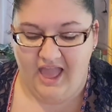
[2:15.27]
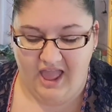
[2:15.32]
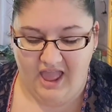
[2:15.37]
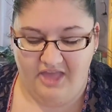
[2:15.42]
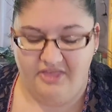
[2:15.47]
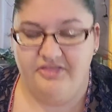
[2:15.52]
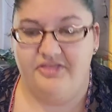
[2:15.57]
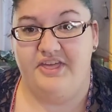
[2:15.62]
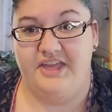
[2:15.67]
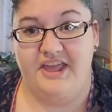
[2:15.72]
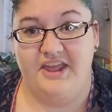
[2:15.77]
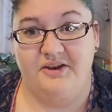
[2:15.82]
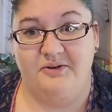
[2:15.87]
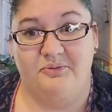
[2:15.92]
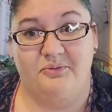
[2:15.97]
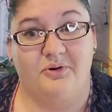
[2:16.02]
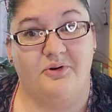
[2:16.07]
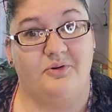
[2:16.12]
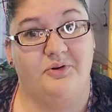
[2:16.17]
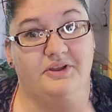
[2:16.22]
And then
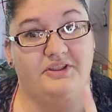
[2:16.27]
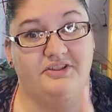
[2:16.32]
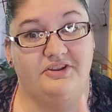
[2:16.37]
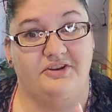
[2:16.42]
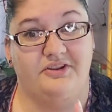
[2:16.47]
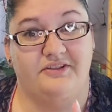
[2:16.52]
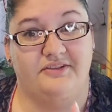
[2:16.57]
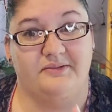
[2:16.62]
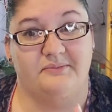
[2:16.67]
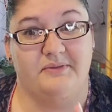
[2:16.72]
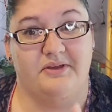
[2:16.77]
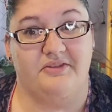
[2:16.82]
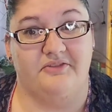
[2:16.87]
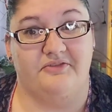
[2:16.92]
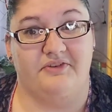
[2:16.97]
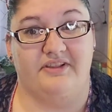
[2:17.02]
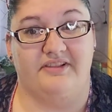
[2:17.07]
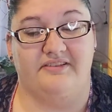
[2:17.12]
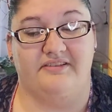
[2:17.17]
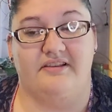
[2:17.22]
we're going to do some other
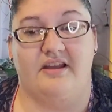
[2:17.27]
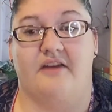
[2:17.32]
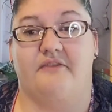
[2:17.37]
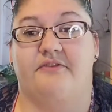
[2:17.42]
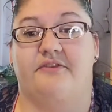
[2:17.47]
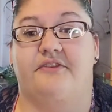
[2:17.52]
fun stuff.